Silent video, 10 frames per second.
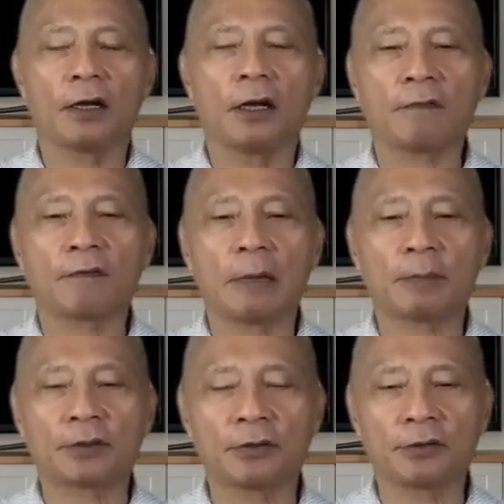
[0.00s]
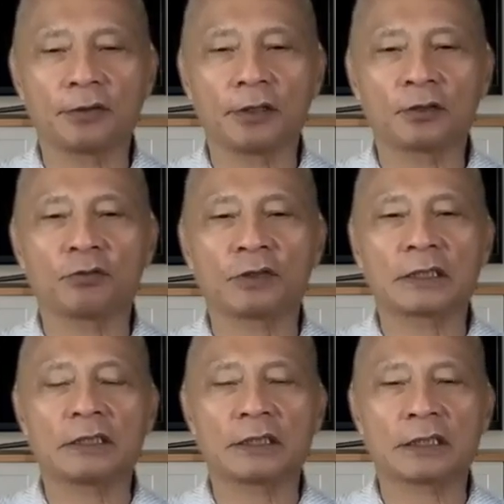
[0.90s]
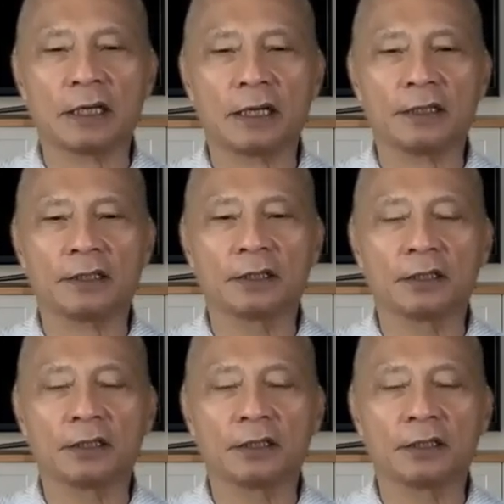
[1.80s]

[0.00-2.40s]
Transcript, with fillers: have the opportunity to decide